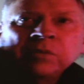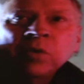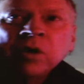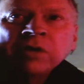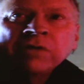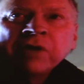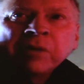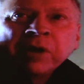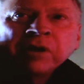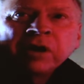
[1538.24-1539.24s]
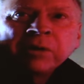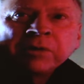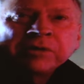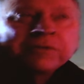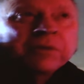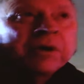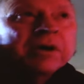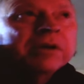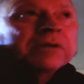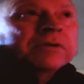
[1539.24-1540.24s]
qualify my comments
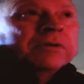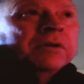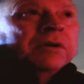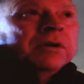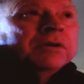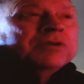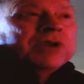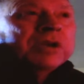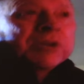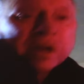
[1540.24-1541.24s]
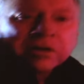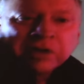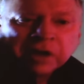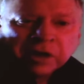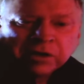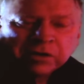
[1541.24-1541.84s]
by saying that I think I